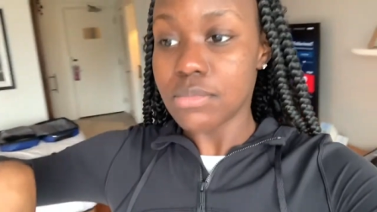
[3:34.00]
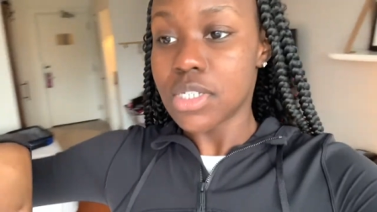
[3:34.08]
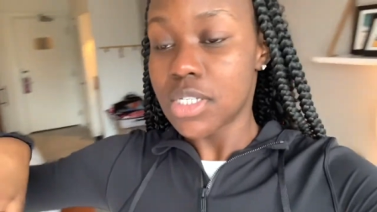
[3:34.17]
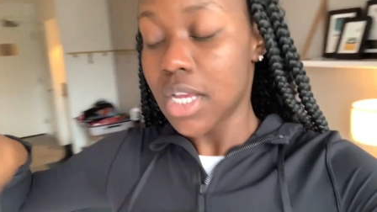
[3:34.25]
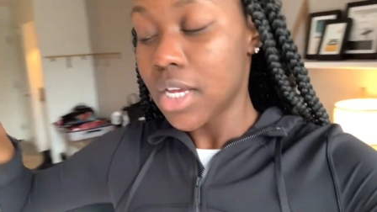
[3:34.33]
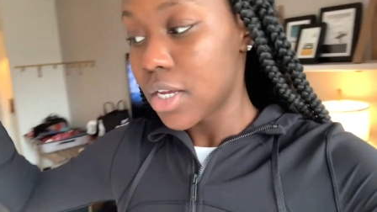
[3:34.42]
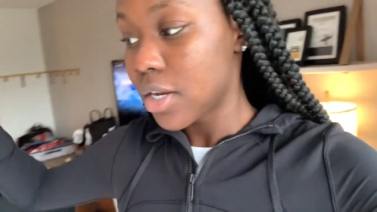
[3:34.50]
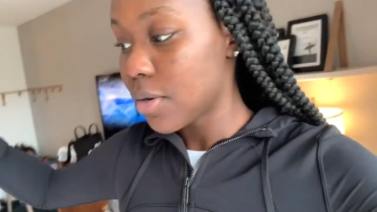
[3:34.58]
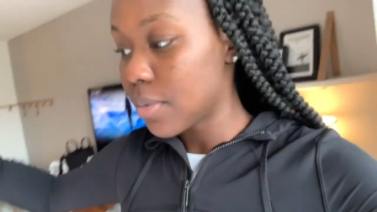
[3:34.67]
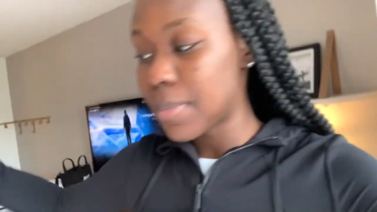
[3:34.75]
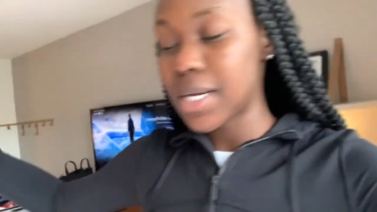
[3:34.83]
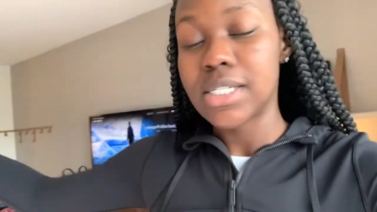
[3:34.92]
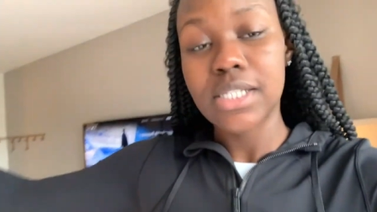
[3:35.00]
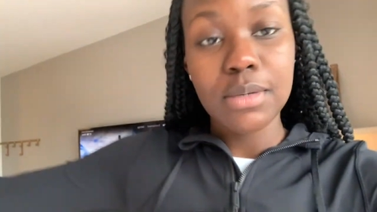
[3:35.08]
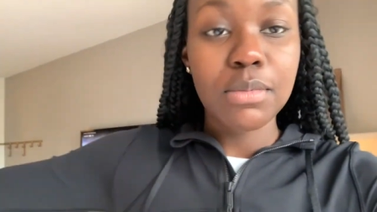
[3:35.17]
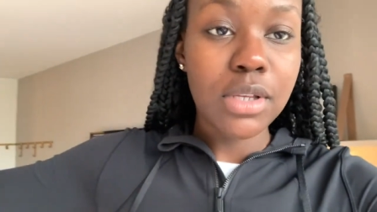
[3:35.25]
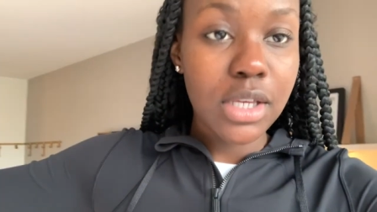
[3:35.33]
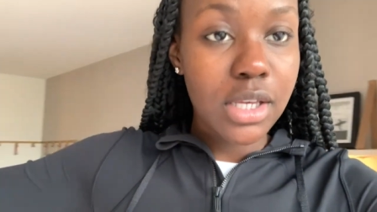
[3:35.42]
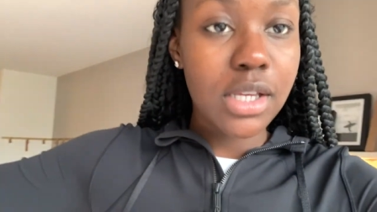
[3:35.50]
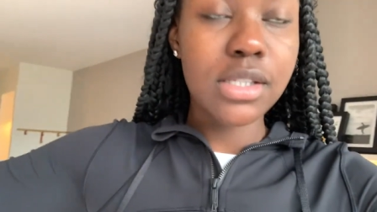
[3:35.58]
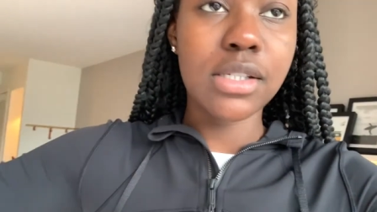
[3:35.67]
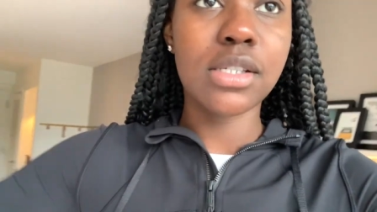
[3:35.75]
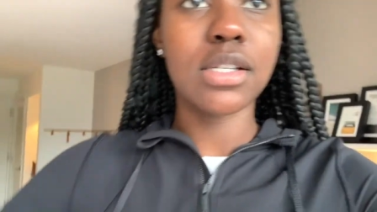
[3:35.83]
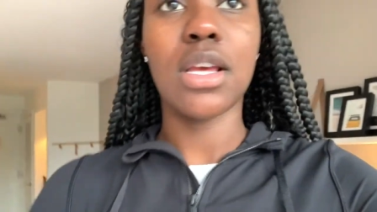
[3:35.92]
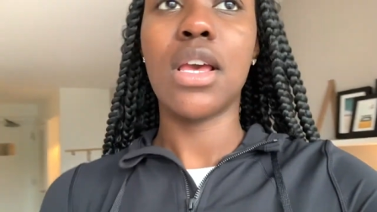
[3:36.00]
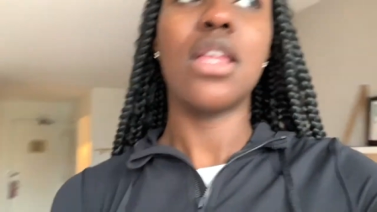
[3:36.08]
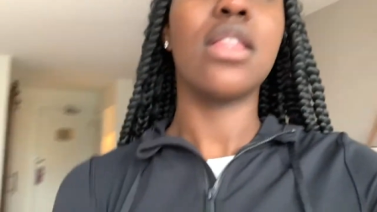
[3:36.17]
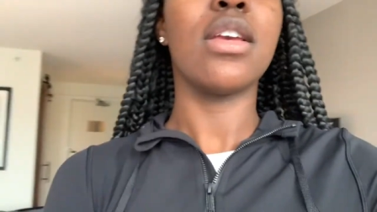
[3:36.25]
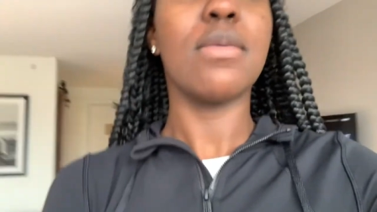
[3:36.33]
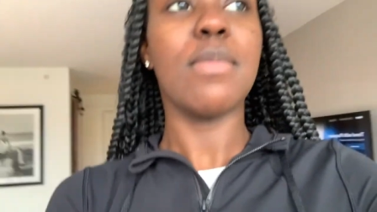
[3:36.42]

staying here with my siblings and then